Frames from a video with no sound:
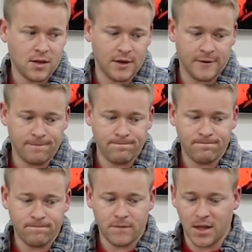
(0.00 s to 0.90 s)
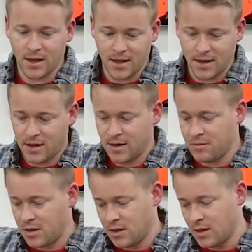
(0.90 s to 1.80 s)
and that not
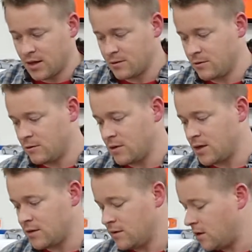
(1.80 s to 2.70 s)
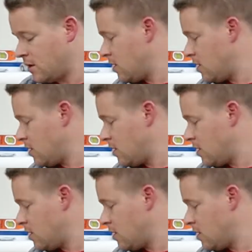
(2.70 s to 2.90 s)
be the actual cause of it.